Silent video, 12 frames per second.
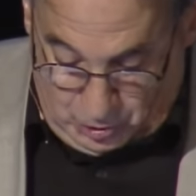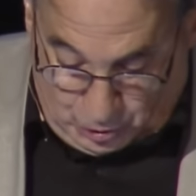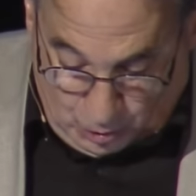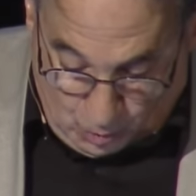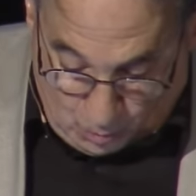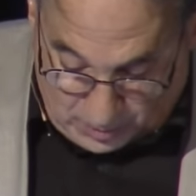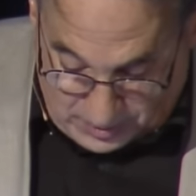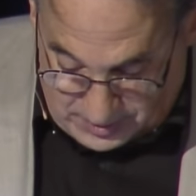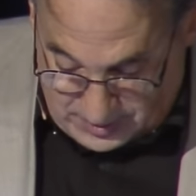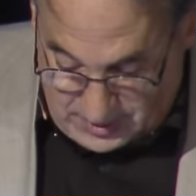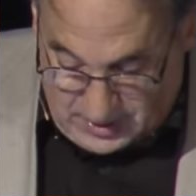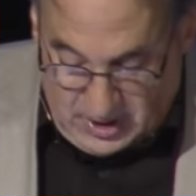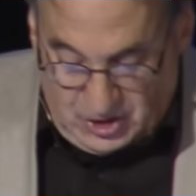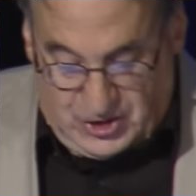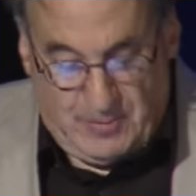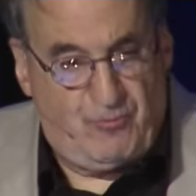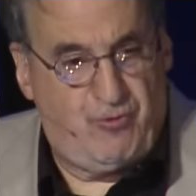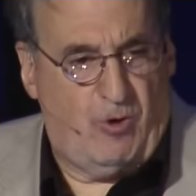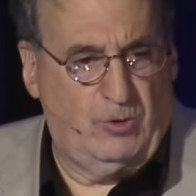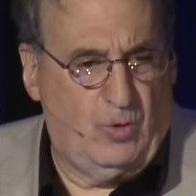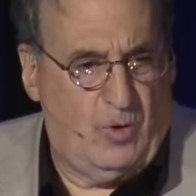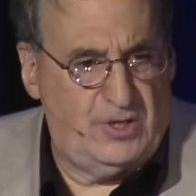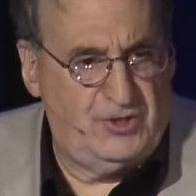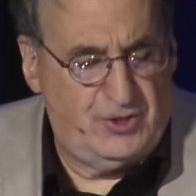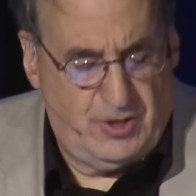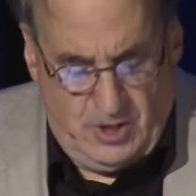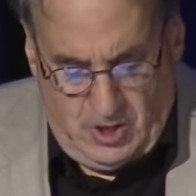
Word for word: Two, Jim Crow laws,